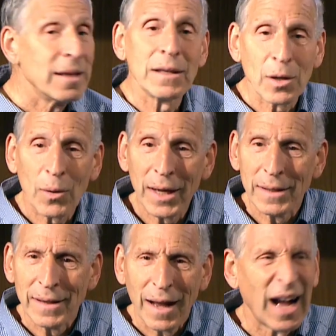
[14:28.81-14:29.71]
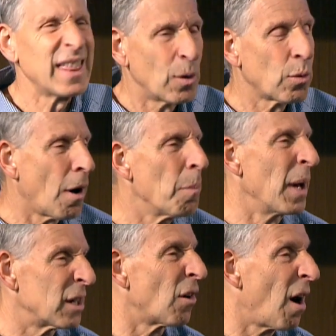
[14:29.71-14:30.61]
And you know what? I think we're all
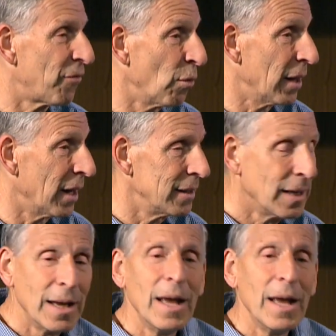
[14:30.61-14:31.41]
better off with it.